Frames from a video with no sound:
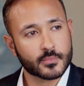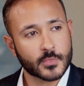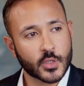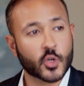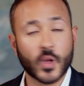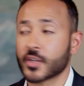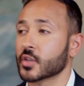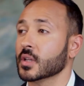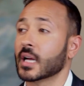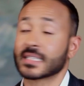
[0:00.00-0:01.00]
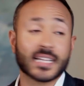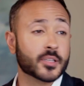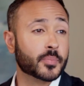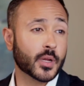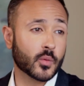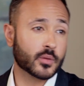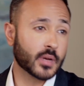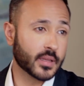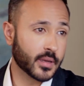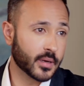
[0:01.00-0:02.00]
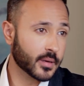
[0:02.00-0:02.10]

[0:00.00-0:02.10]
You created your luck. That's a big one right there.